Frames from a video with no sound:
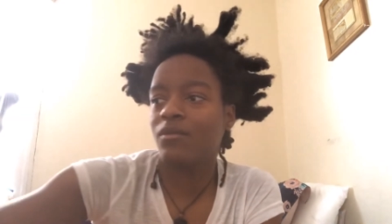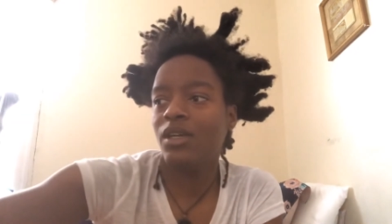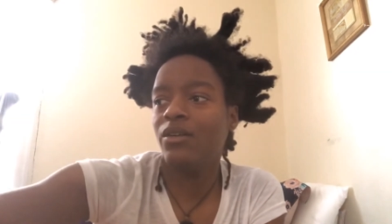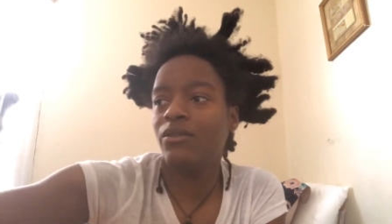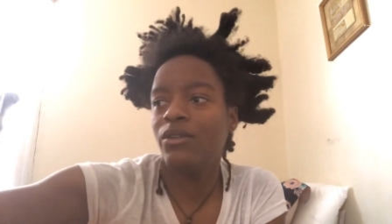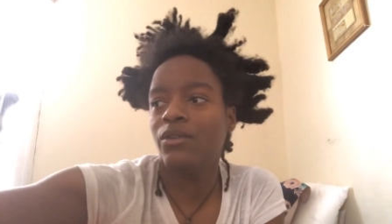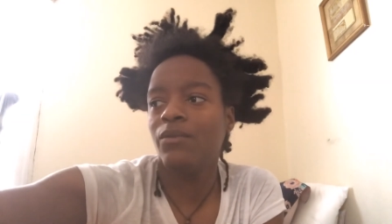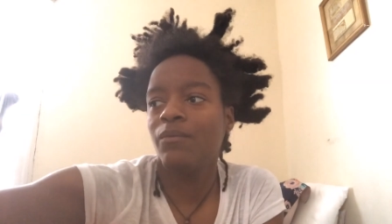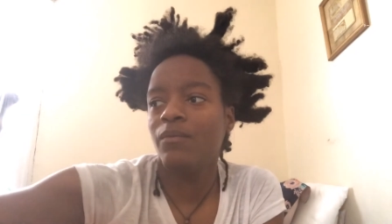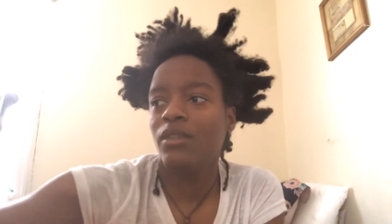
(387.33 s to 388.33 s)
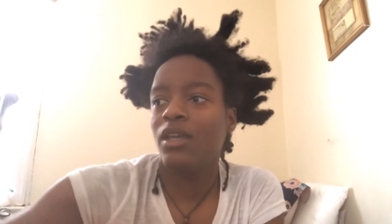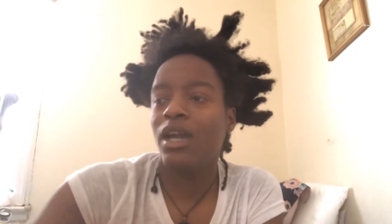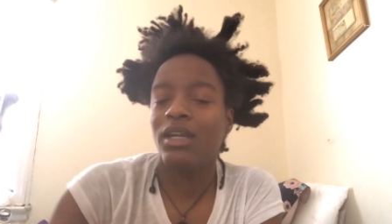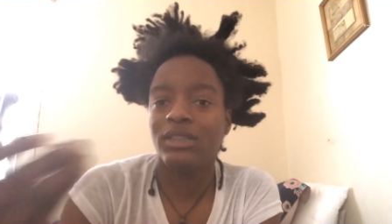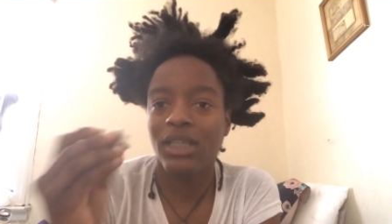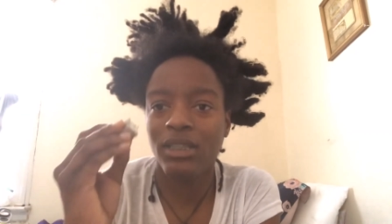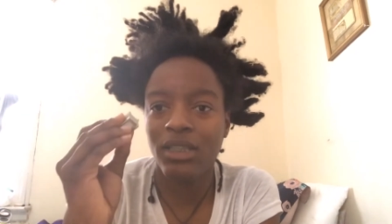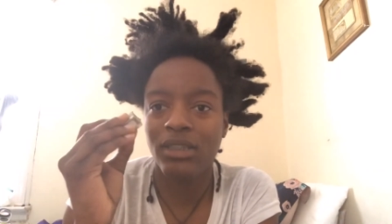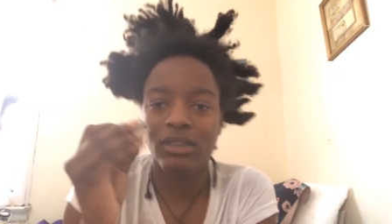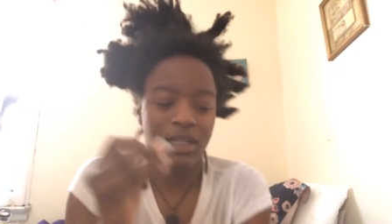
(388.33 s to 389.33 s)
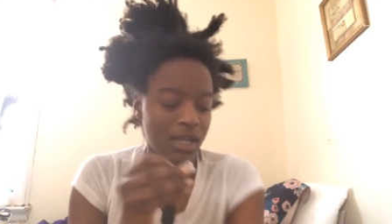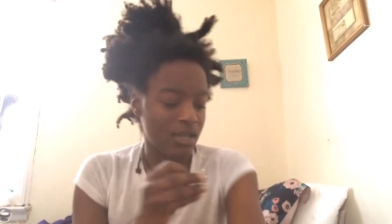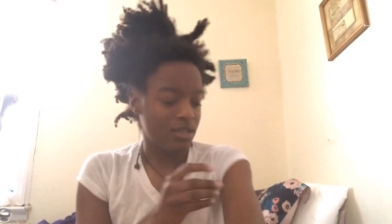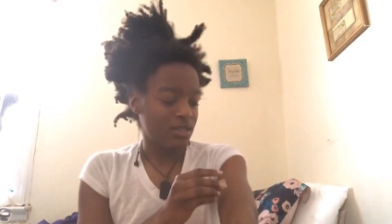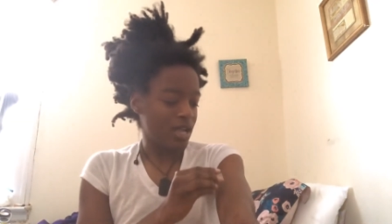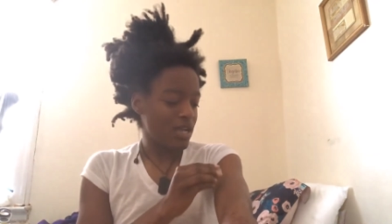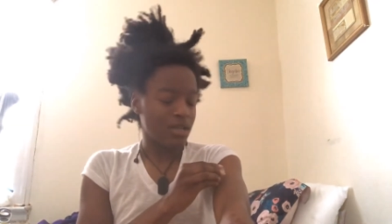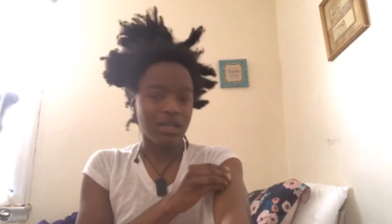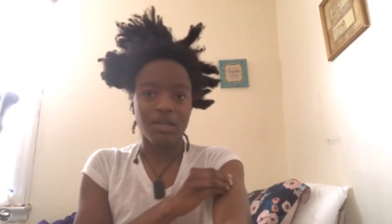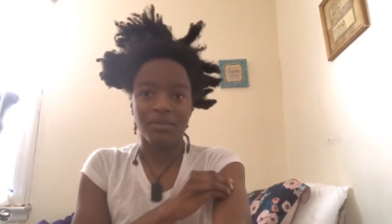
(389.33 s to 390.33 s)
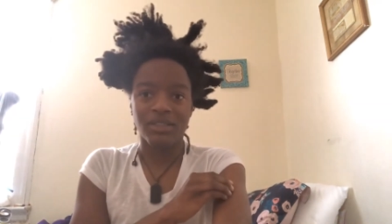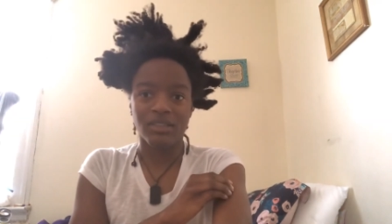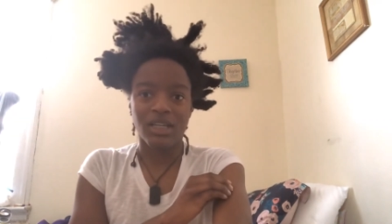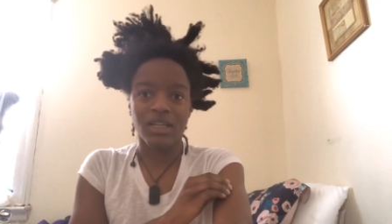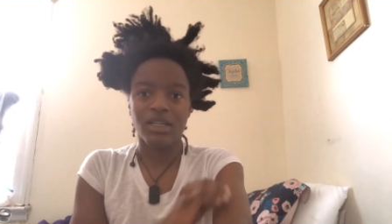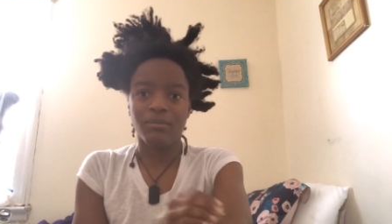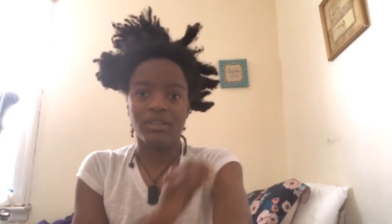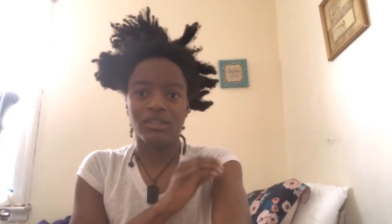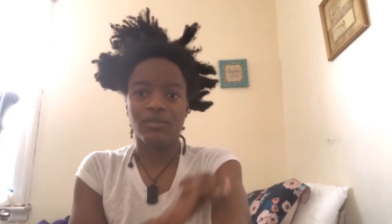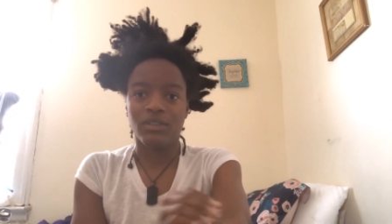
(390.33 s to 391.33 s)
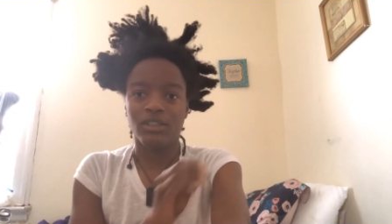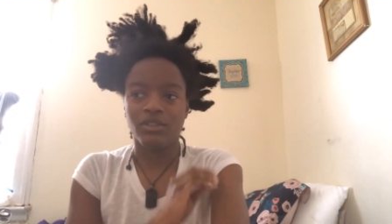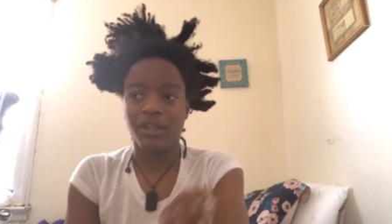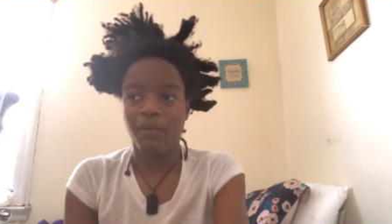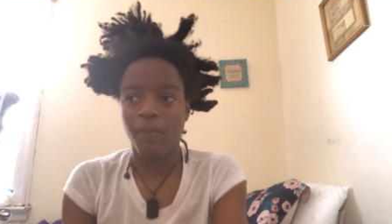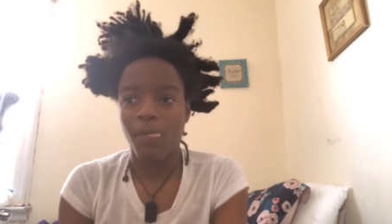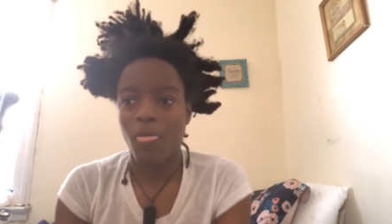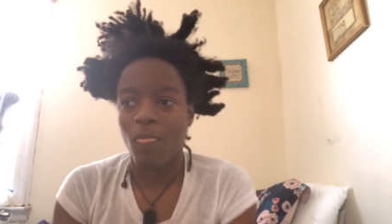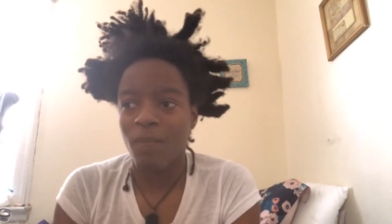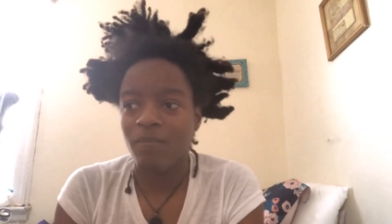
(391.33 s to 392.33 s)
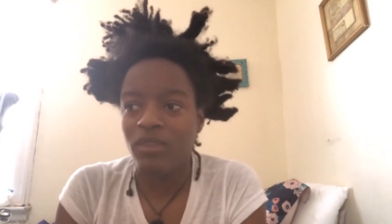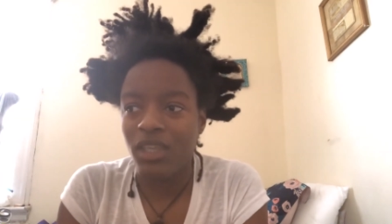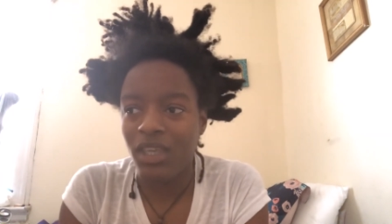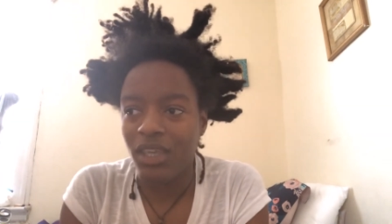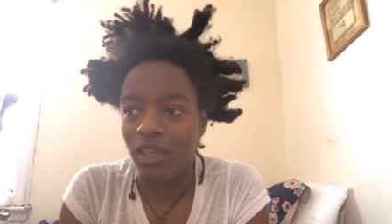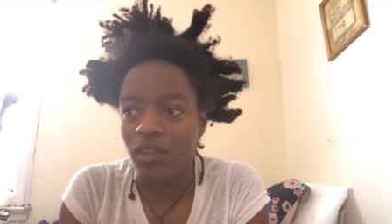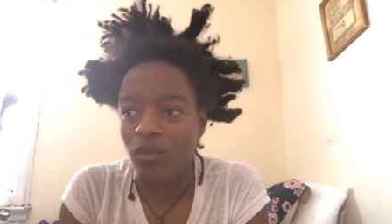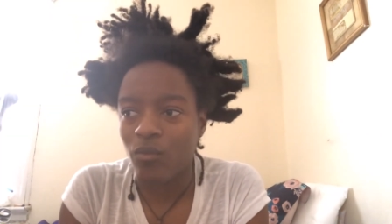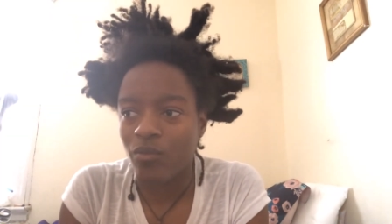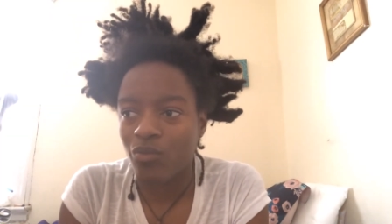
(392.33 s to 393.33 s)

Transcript: I could take this and I could cut myself with this, right? And